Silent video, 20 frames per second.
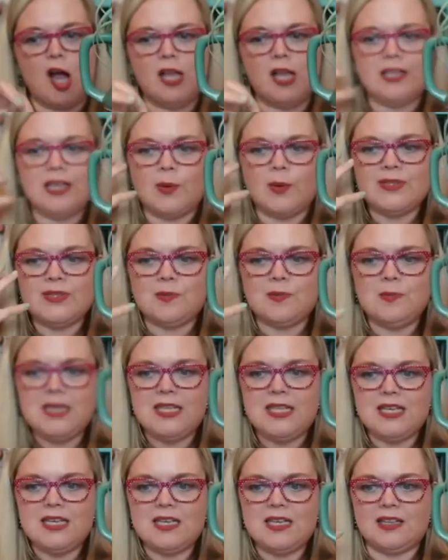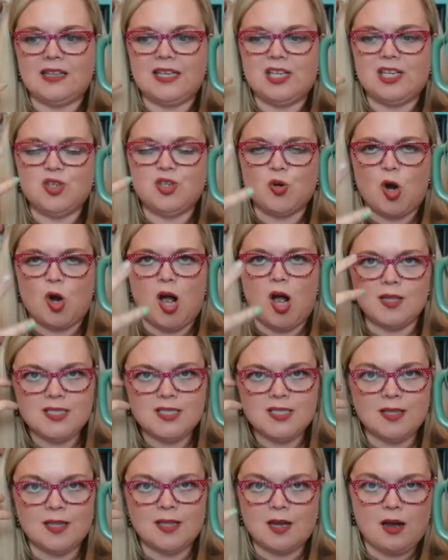I was immediately drawn to
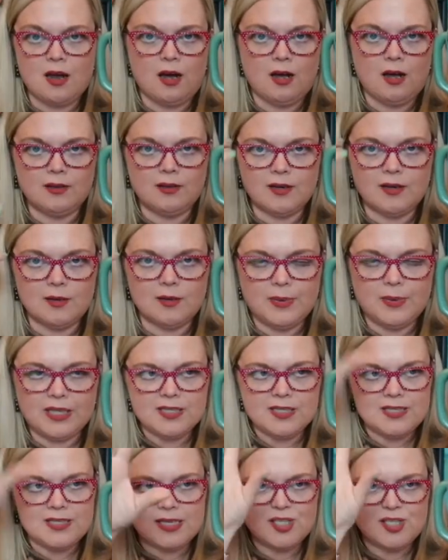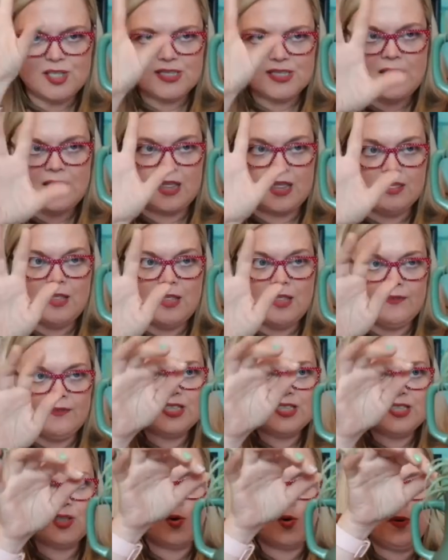the color because I just I love it
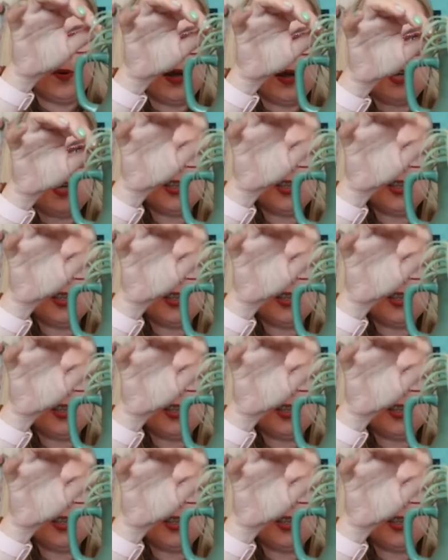so much.